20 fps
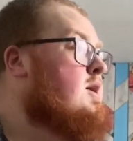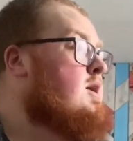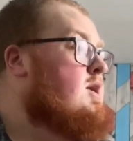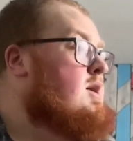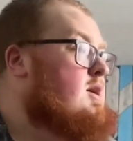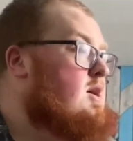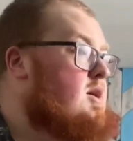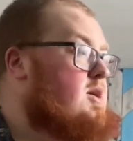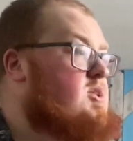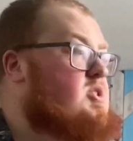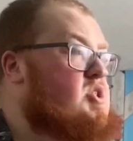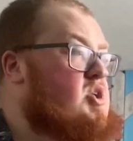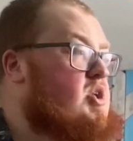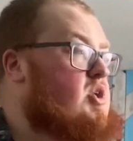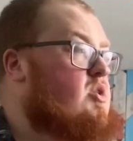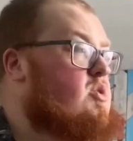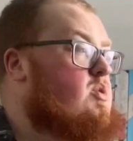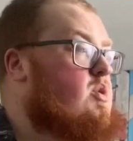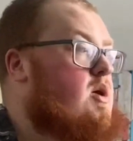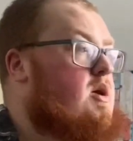And
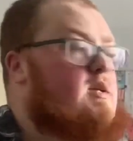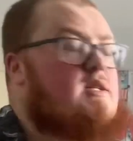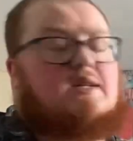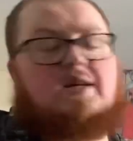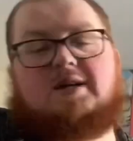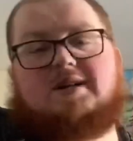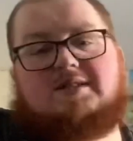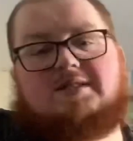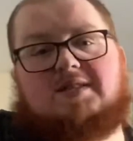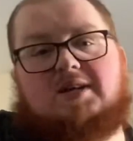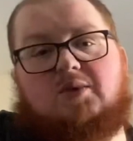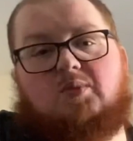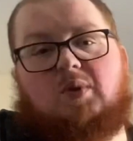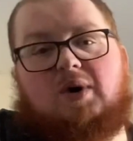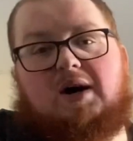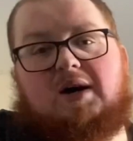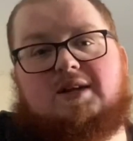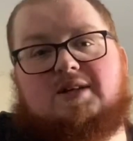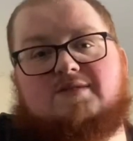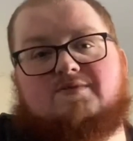two, so you can see
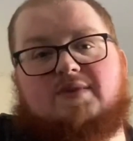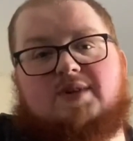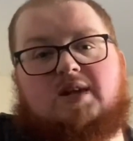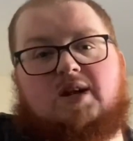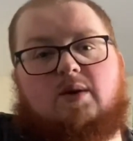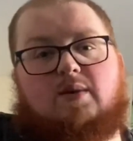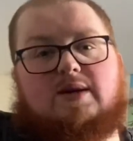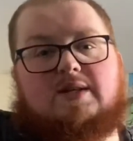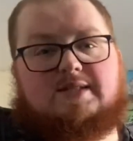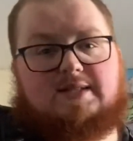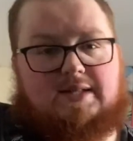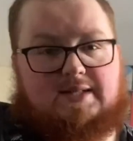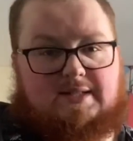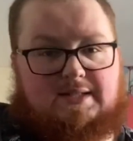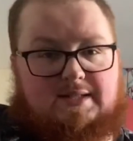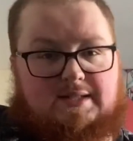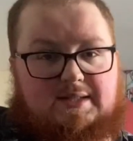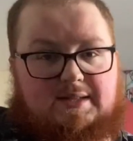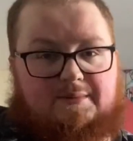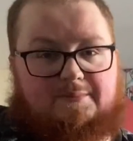why this video exists.